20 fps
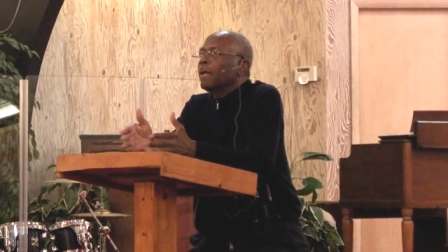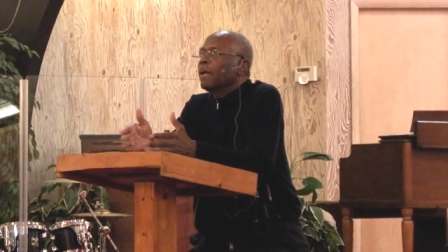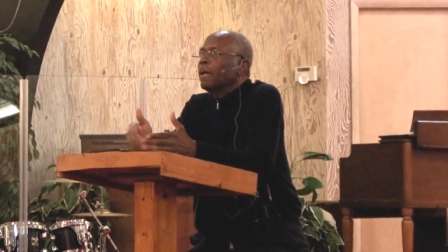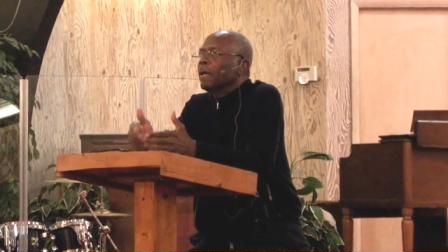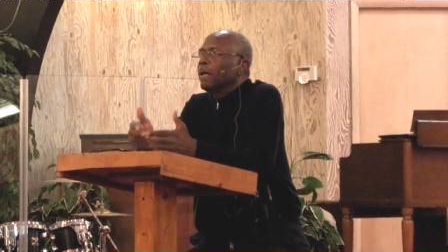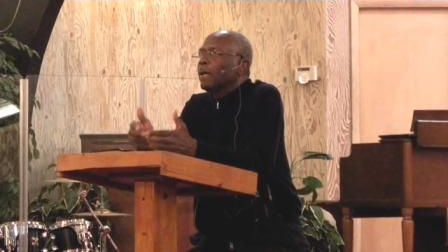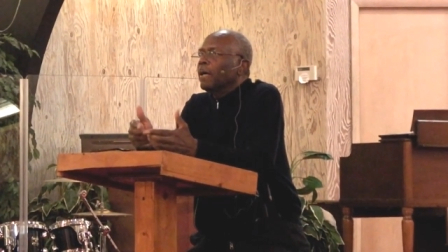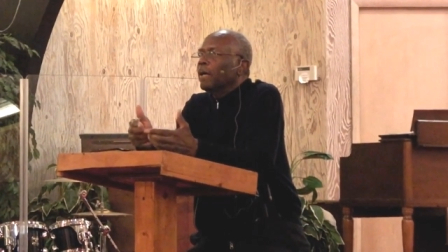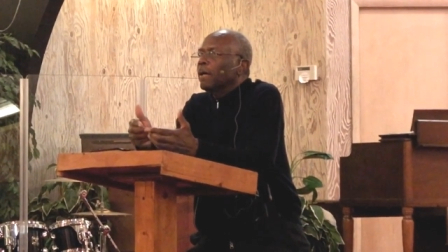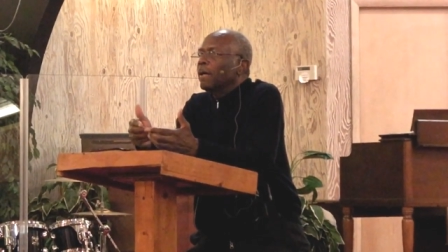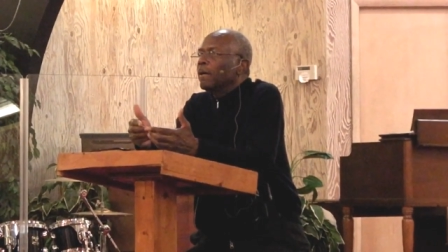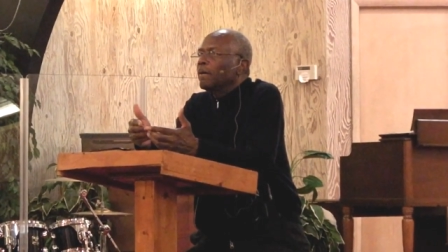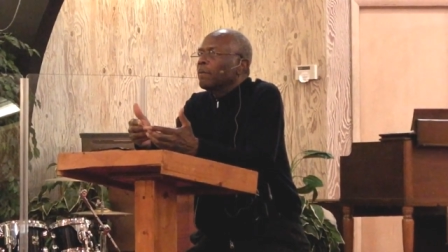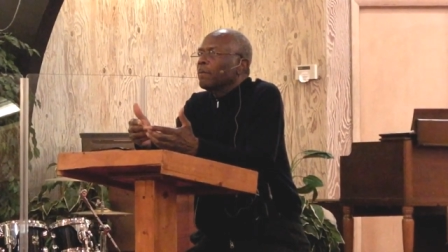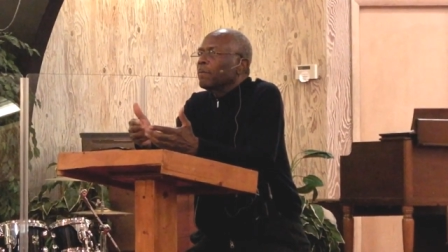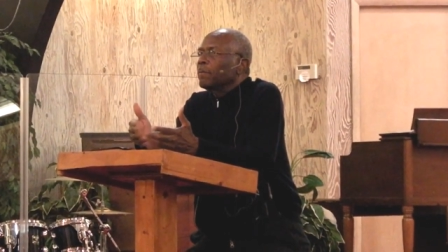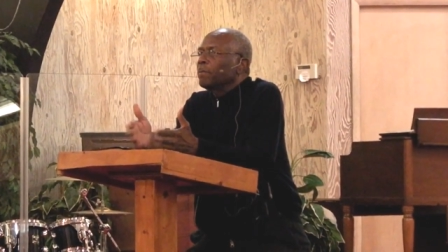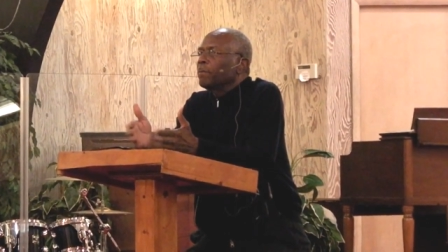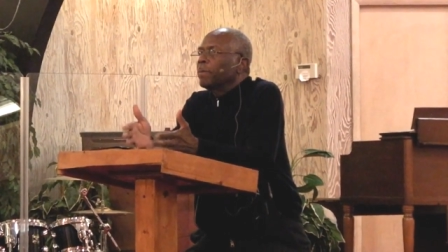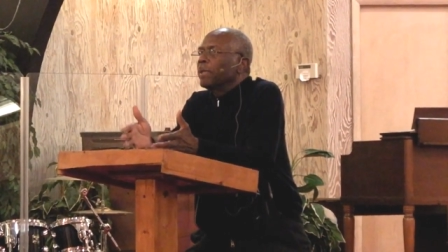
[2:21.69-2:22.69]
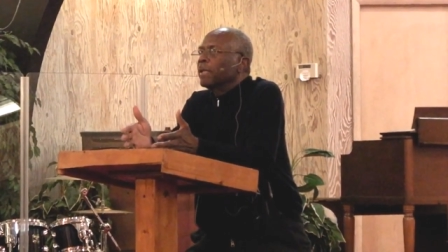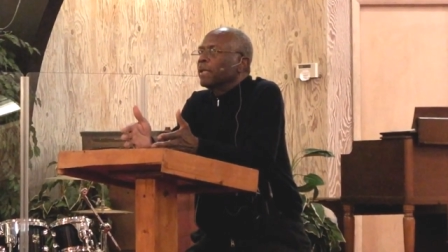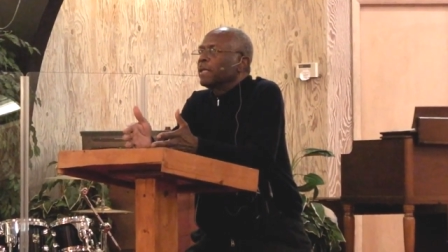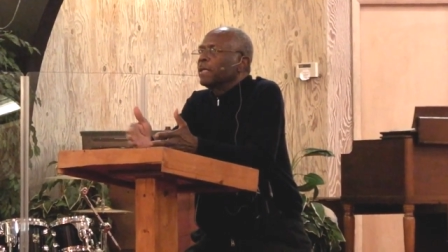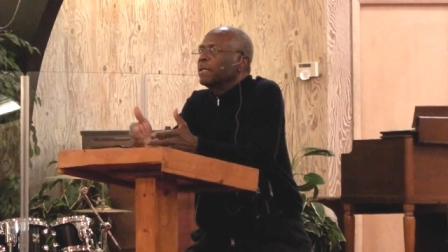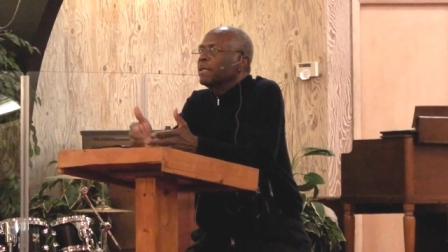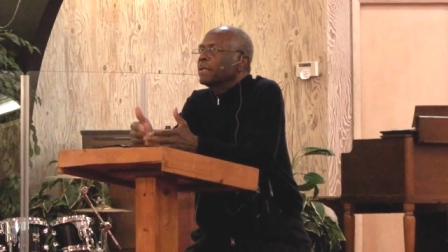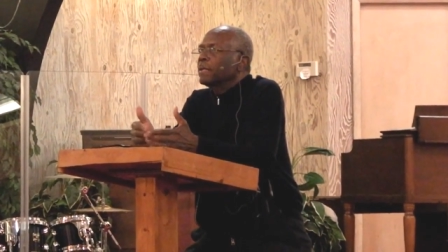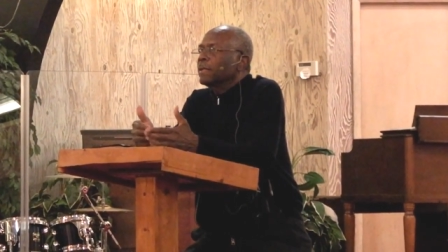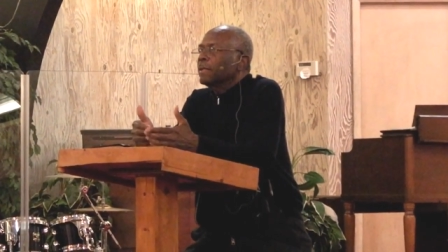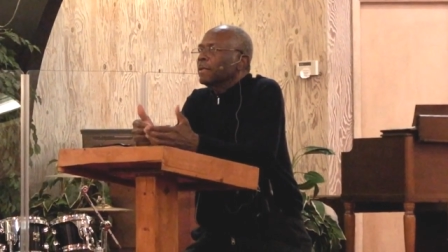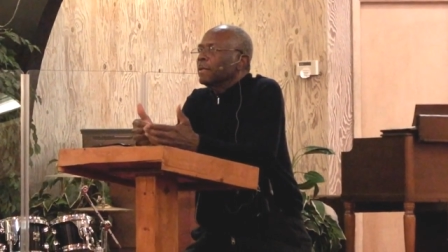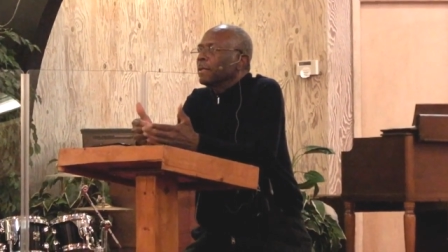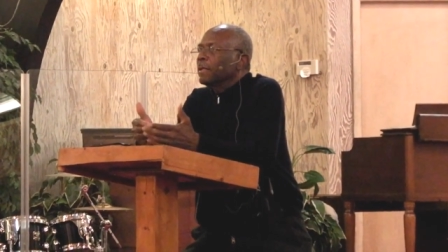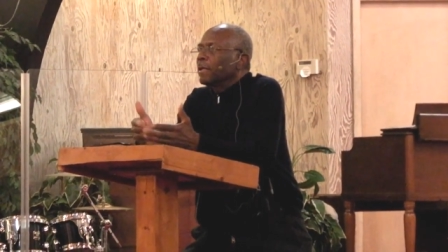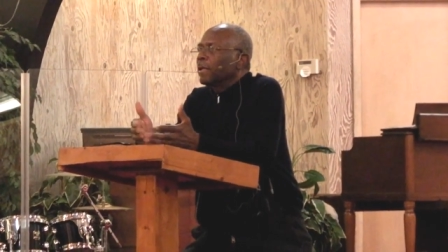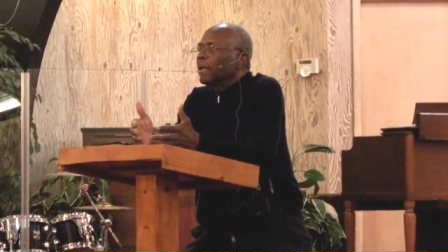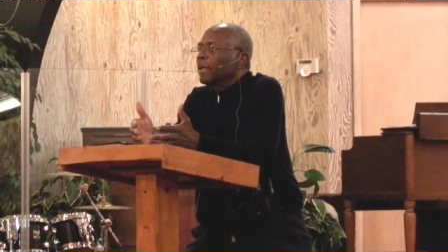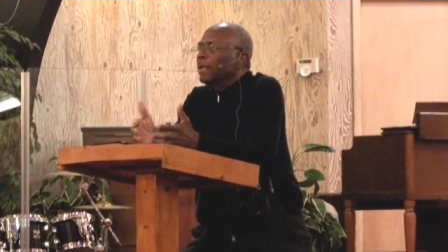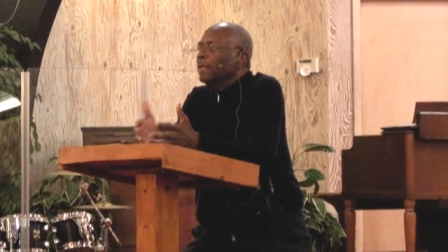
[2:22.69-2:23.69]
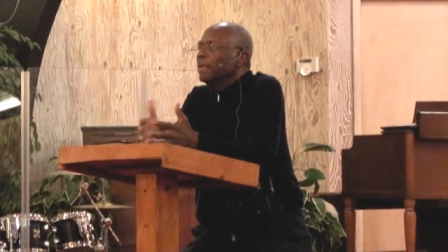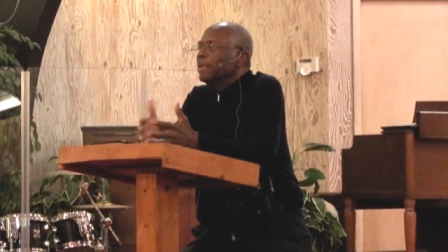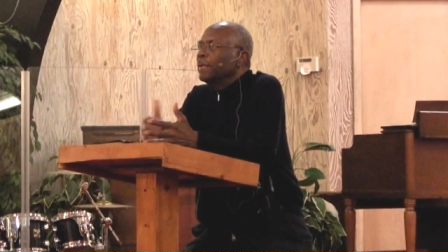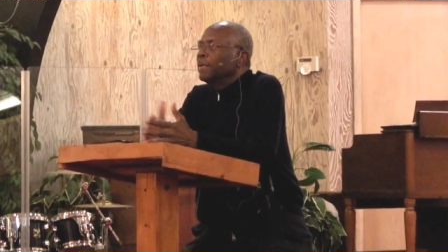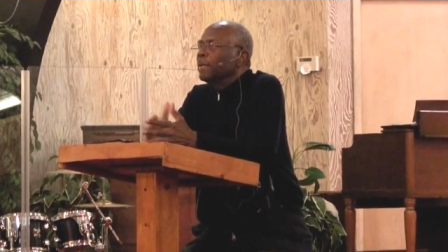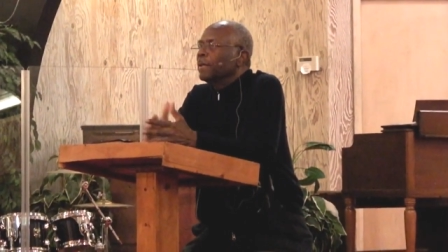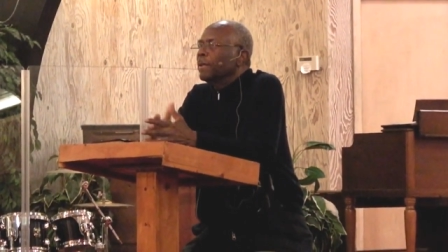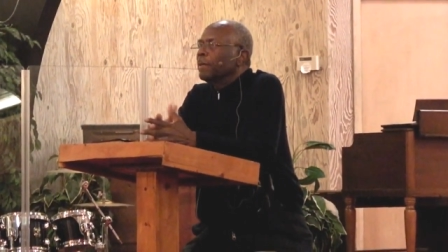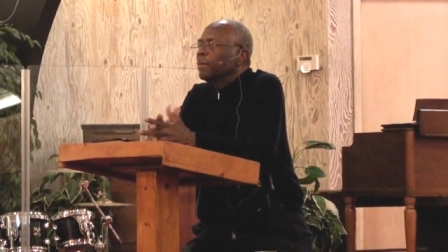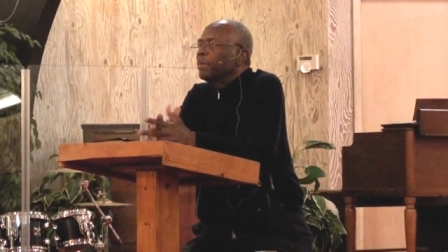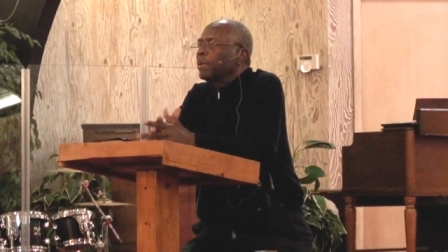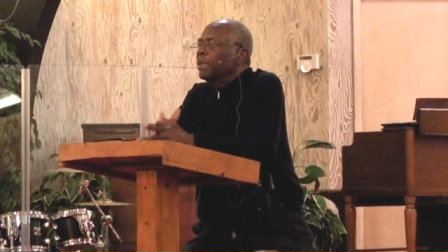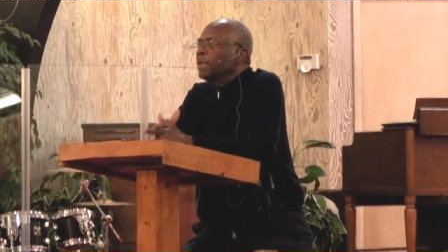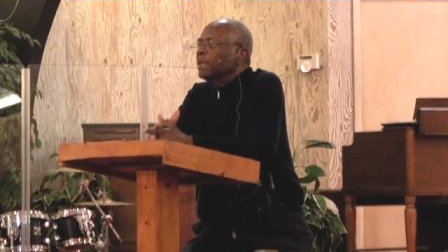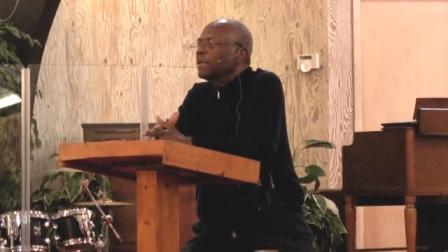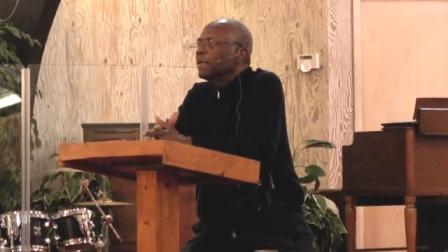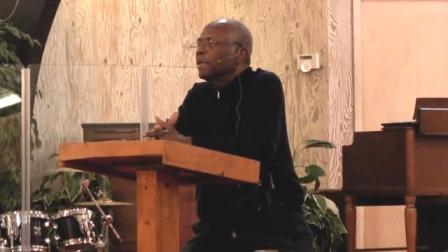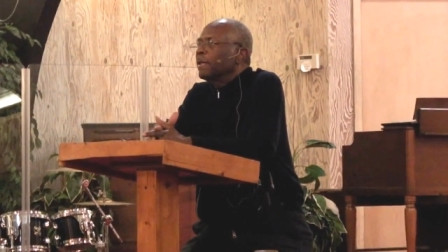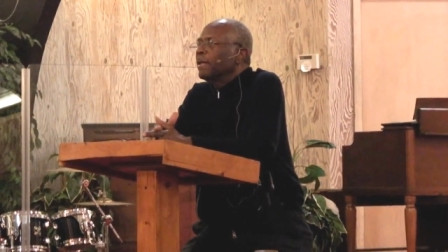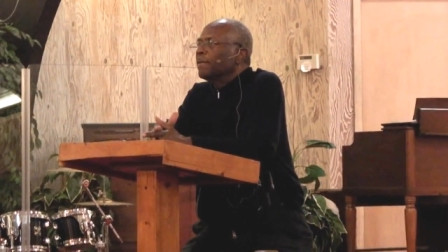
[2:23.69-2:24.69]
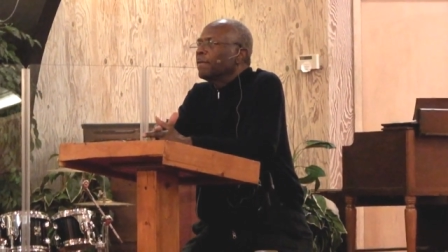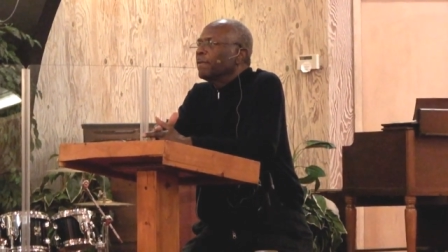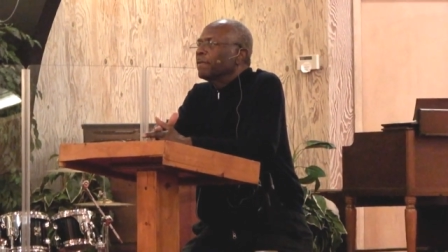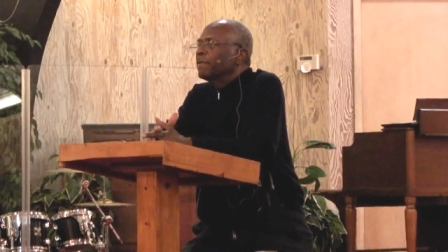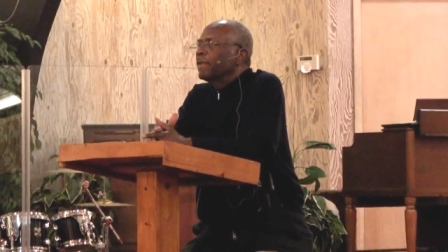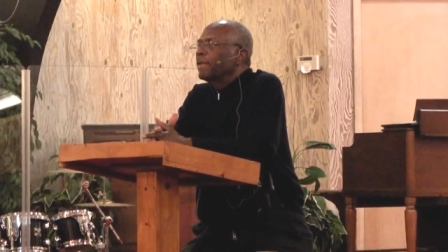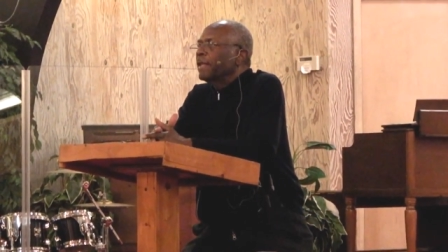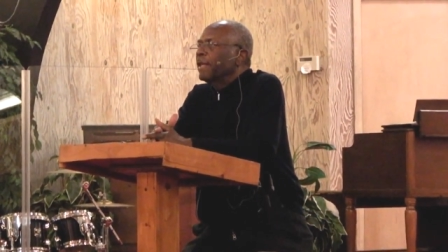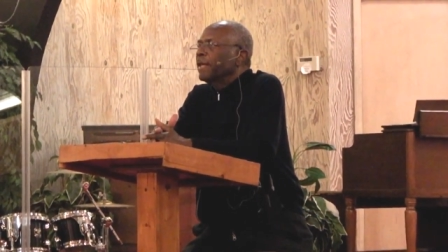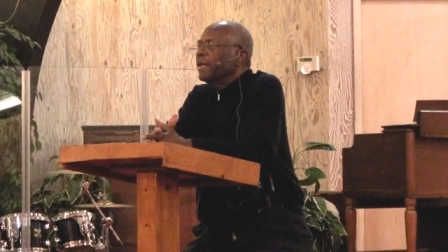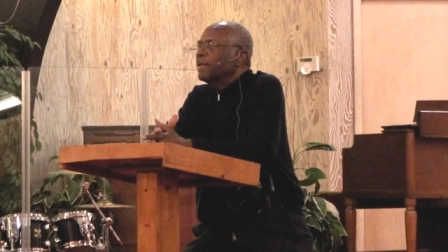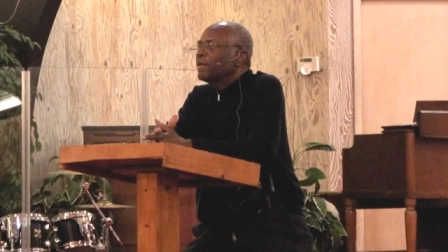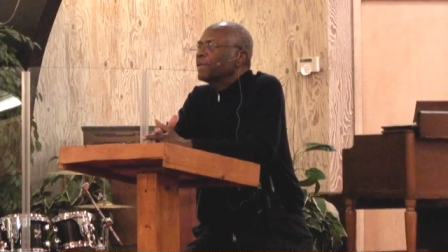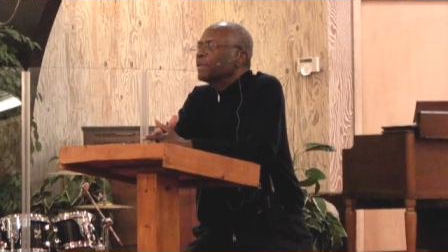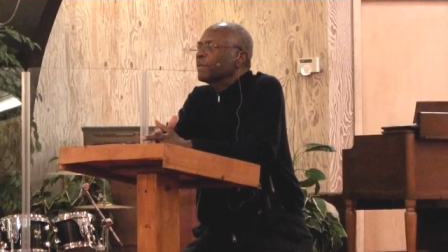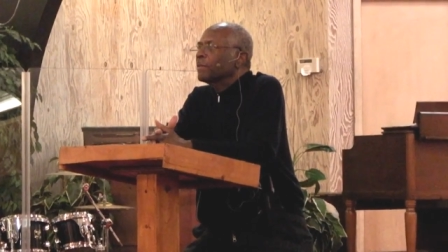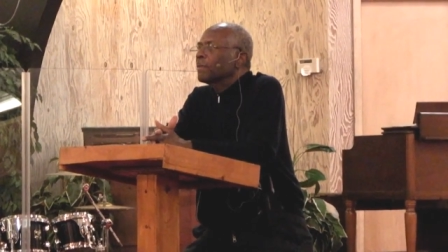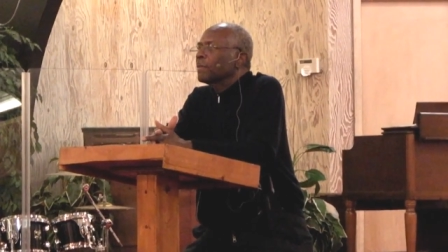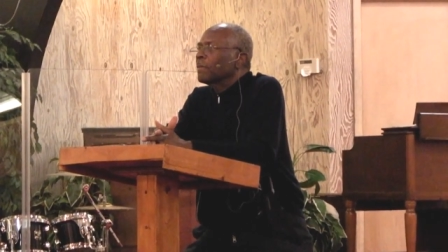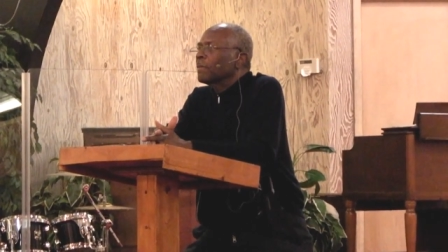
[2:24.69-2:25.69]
uh, pleasing and uh, pleasing our flesh.